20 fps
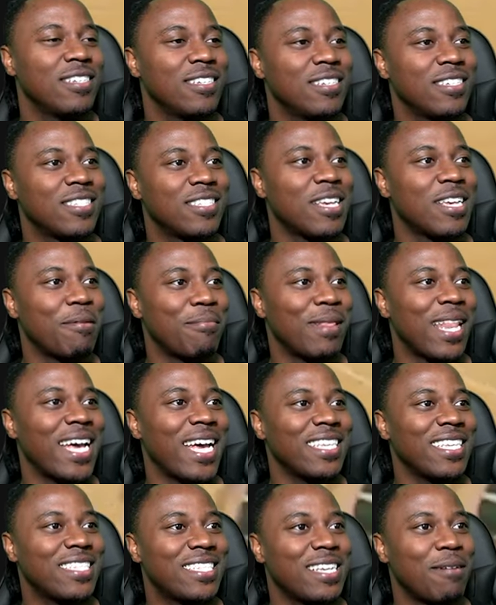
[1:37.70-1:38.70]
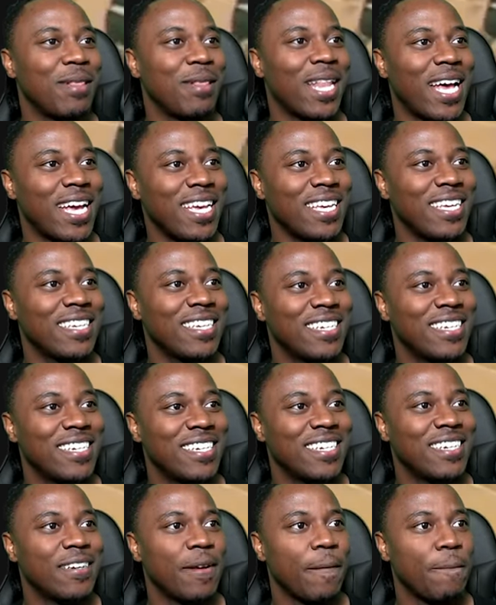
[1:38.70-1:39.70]
Some light, some light.
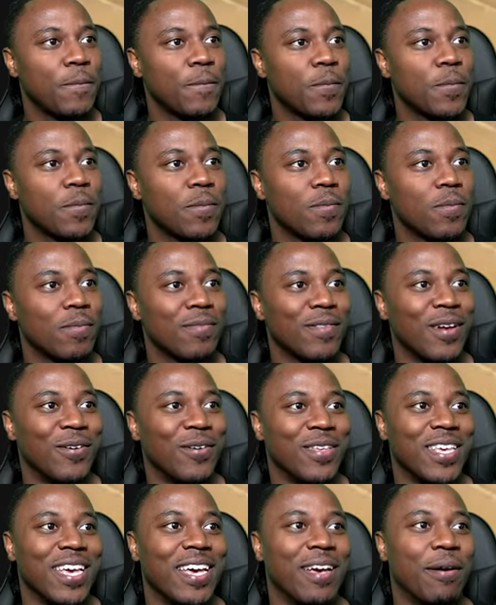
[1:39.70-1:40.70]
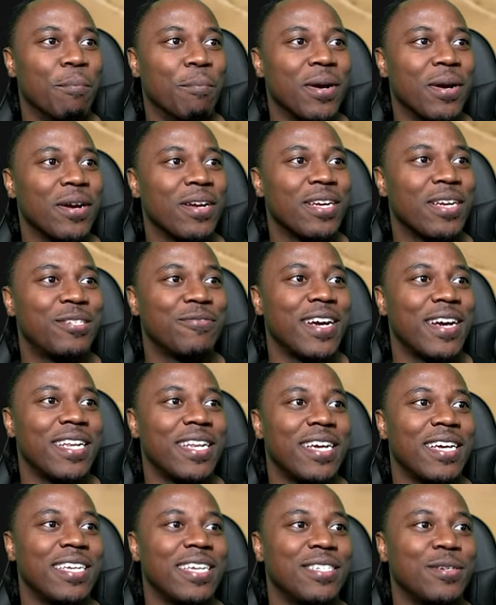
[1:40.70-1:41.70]
Oh yeah, Bird get you right
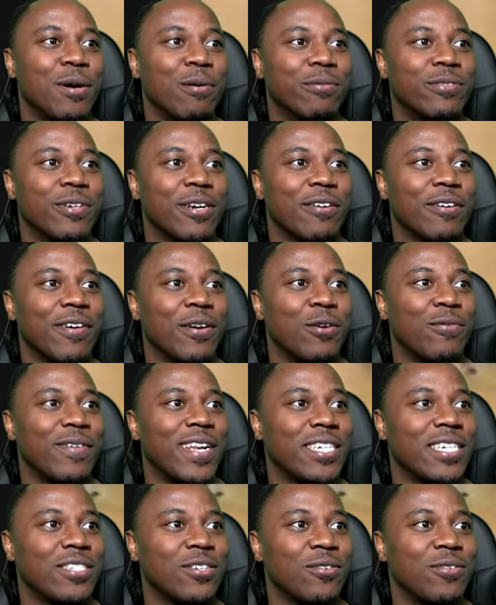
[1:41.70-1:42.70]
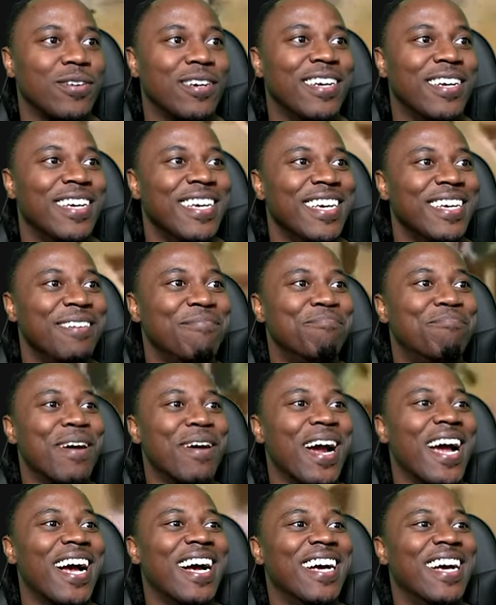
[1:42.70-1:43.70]
there. He's just gonna turn around over that shoulder.
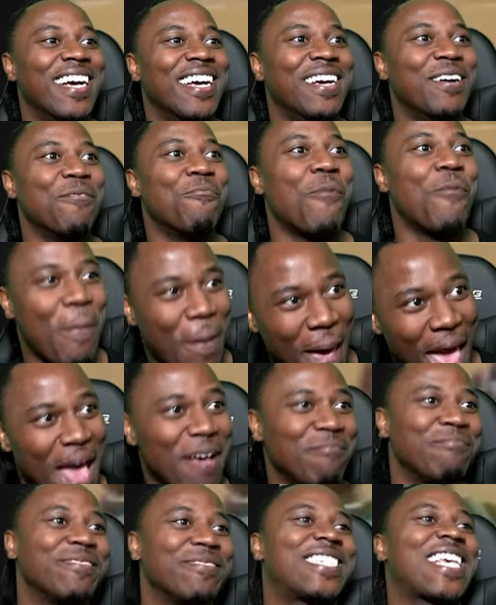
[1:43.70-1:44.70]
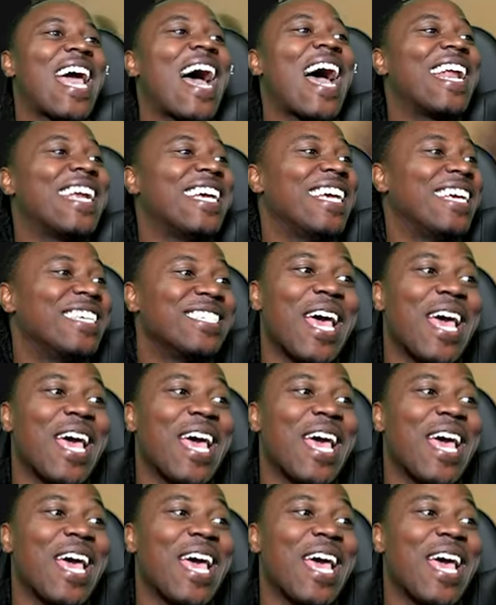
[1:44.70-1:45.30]
Bruh, what happened, Scottie?